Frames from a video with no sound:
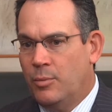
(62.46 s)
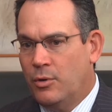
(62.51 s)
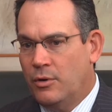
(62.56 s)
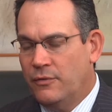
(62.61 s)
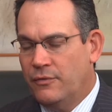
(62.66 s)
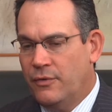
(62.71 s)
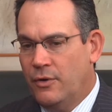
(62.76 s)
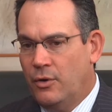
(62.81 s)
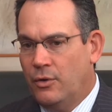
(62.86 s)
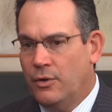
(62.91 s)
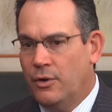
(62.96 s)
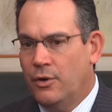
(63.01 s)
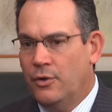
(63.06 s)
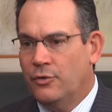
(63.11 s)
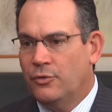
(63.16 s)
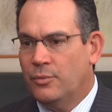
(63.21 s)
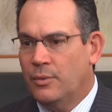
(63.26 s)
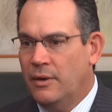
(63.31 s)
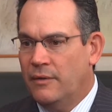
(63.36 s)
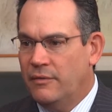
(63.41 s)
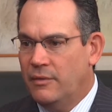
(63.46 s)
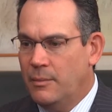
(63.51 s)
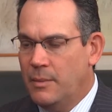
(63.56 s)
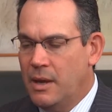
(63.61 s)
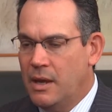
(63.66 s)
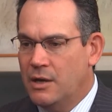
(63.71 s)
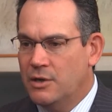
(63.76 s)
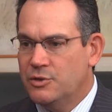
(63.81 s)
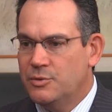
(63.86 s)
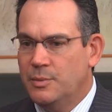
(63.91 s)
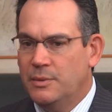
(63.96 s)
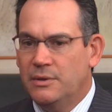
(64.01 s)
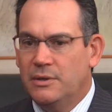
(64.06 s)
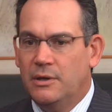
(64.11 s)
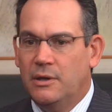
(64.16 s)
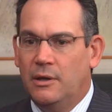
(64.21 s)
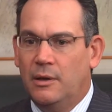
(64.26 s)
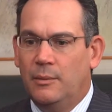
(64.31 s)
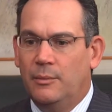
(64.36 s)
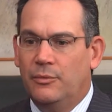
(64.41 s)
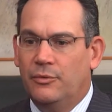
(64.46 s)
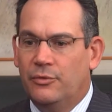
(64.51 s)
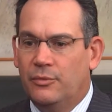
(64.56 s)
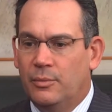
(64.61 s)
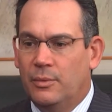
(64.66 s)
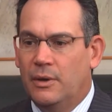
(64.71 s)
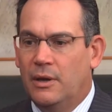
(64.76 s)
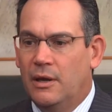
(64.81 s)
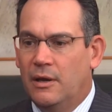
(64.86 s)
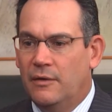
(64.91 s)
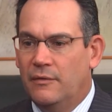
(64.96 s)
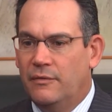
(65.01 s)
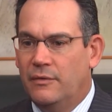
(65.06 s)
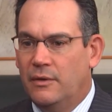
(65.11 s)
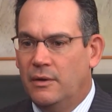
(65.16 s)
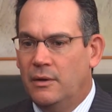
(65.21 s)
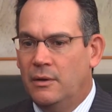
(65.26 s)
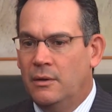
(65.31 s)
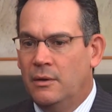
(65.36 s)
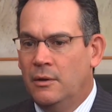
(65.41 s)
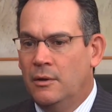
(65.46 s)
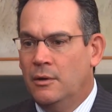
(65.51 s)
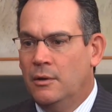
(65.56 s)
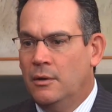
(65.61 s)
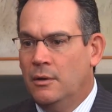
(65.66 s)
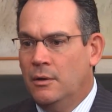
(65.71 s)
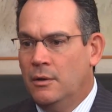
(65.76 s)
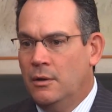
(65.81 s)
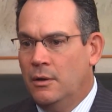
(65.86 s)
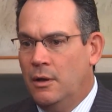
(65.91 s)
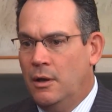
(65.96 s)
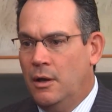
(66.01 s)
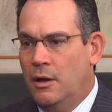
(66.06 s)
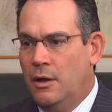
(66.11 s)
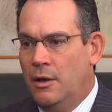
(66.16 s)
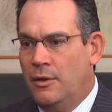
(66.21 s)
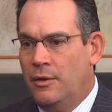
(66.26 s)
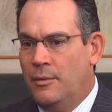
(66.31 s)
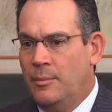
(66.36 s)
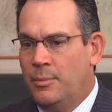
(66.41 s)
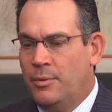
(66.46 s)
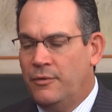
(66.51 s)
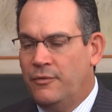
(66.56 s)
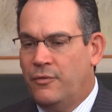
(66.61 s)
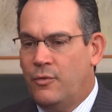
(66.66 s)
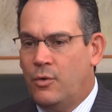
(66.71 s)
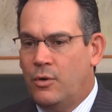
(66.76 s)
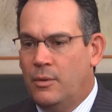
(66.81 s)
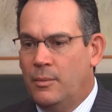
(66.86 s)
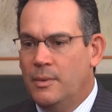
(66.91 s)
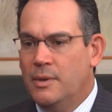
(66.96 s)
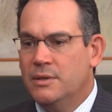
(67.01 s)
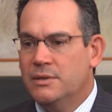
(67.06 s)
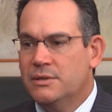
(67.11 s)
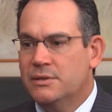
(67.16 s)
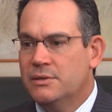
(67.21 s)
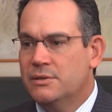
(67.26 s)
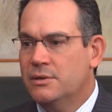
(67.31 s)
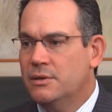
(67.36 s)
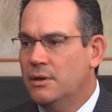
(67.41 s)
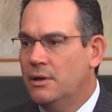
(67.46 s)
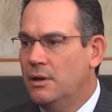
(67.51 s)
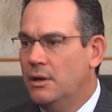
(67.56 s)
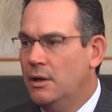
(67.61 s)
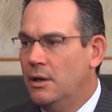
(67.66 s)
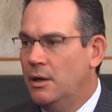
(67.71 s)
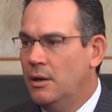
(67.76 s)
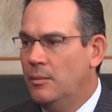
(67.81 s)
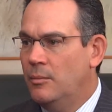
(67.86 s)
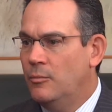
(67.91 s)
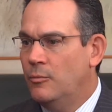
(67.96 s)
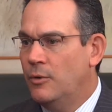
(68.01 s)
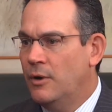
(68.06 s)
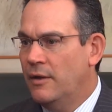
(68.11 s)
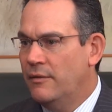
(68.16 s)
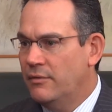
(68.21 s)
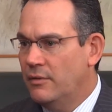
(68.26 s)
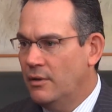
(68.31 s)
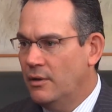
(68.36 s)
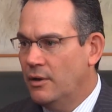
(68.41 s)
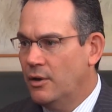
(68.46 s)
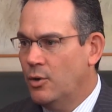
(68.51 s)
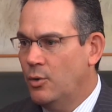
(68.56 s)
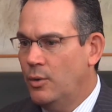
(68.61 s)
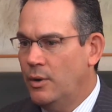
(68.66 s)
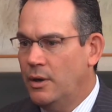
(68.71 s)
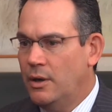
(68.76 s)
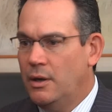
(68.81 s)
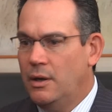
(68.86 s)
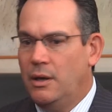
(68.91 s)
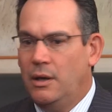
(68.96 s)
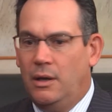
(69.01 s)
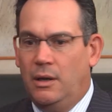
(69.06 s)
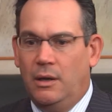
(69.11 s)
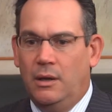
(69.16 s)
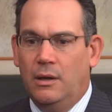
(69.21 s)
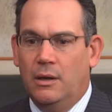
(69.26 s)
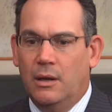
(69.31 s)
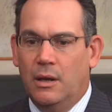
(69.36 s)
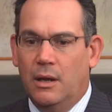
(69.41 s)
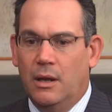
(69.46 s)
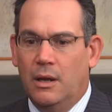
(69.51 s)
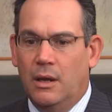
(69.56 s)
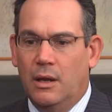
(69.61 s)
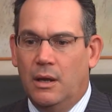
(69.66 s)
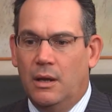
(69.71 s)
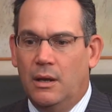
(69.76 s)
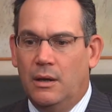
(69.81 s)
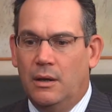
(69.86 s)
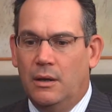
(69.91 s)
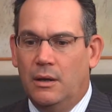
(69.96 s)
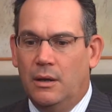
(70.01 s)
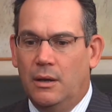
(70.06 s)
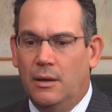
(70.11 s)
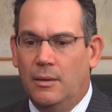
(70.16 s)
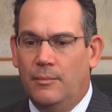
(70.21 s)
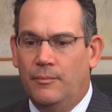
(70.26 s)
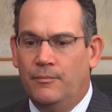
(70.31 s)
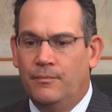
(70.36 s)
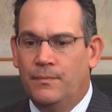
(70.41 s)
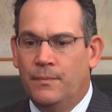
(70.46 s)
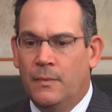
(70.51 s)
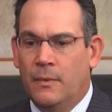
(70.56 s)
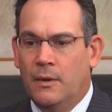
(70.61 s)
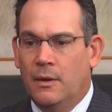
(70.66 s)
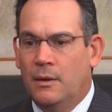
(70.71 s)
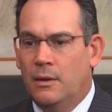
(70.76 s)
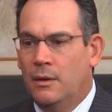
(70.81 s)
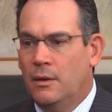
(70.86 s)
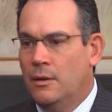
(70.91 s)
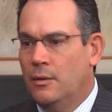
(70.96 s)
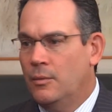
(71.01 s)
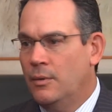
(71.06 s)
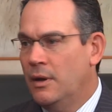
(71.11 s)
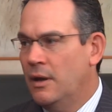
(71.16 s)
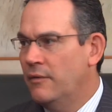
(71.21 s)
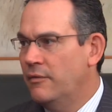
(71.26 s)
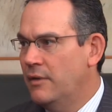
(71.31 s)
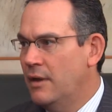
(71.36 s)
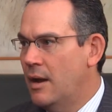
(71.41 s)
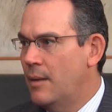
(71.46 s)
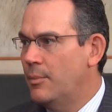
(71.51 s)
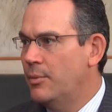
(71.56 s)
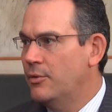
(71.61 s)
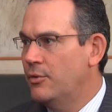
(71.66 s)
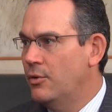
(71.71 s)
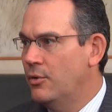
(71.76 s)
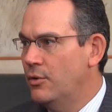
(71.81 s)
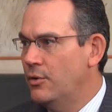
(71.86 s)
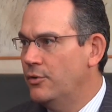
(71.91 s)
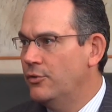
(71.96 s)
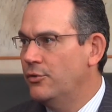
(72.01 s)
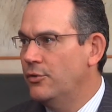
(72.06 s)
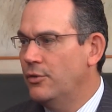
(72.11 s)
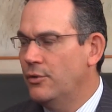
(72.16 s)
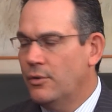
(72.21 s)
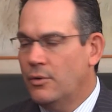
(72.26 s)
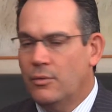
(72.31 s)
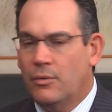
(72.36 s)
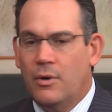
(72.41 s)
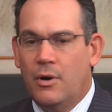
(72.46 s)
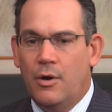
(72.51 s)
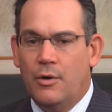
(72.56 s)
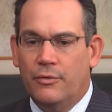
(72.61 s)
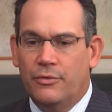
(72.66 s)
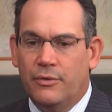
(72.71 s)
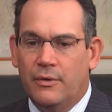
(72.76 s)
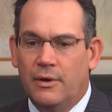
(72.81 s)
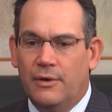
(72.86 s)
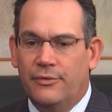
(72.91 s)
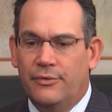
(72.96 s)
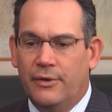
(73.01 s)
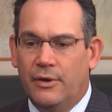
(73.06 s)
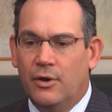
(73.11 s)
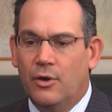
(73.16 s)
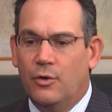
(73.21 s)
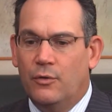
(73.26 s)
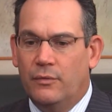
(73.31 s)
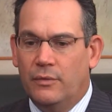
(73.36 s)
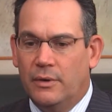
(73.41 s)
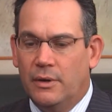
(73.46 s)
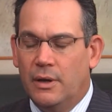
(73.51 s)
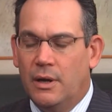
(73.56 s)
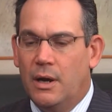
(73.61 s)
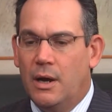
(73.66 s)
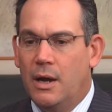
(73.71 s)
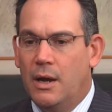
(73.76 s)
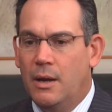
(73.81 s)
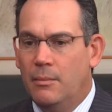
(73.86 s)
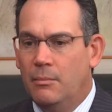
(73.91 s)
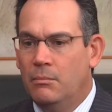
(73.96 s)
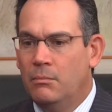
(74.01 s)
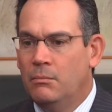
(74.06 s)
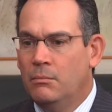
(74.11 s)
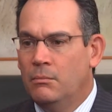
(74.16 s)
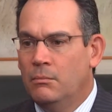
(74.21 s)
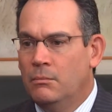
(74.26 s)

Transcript: portfolios, we have the management teams, we have the performance, we have the liquidity, and we have the opportunities and the growth. And I think over time,